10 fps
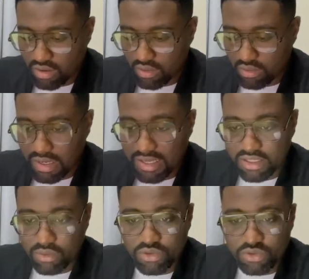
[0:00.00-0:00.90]
Guys, I
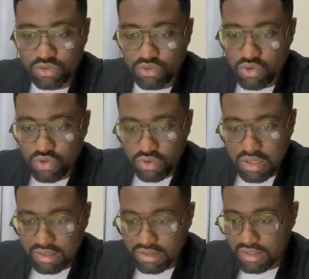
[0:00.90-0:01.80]
want you to know
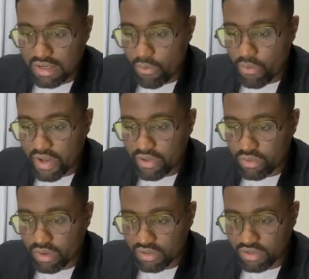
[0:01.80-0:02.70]
that the way
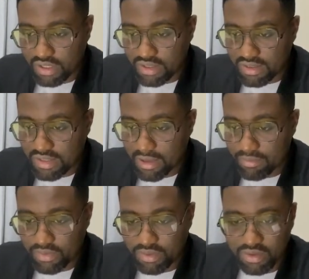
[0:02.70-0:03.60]
you actually type
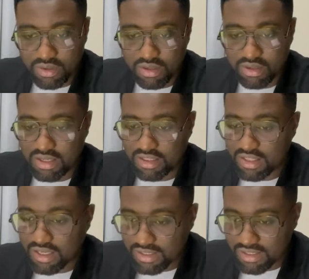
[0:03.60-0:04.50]
the
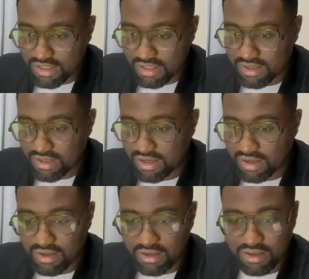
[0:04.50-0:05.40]
text in
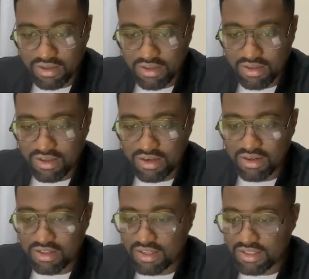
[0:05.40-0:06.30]
the
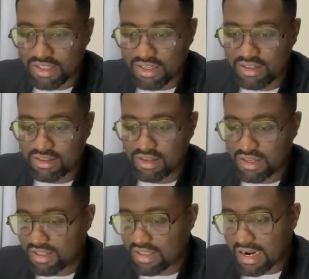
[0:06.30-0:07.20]
text
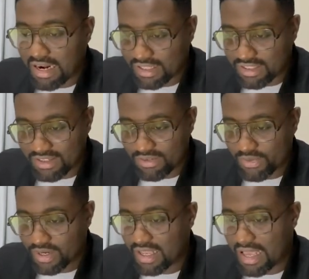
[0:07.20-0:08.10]
editor doesn't
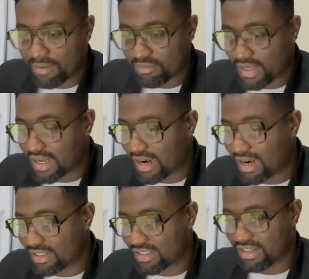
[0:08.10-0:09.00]
really appear like
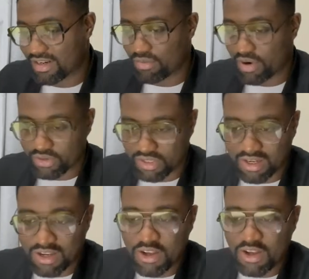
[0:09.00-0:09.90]
that in the browser.
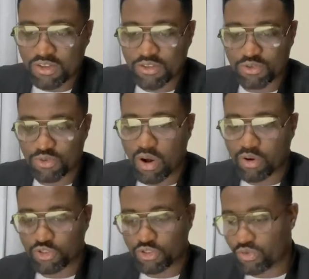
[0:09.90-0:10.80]
So I'll
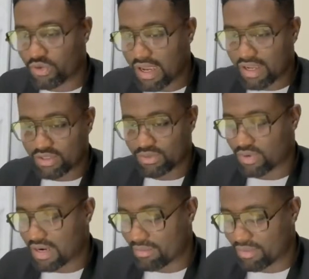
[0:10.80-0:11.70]
show you guys what
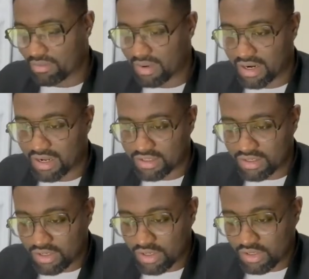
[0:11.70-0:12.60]
I mean by that.
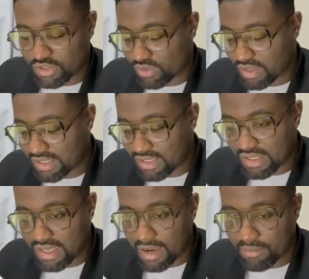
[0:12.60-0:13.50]
So let's
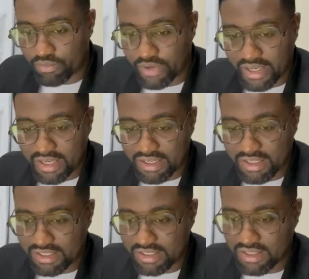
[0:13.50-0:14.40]
say I'm breaking
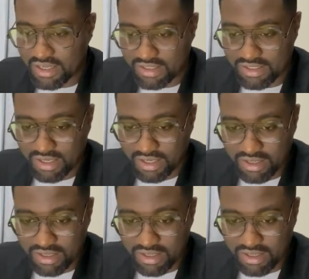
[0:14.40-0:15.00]
this text here.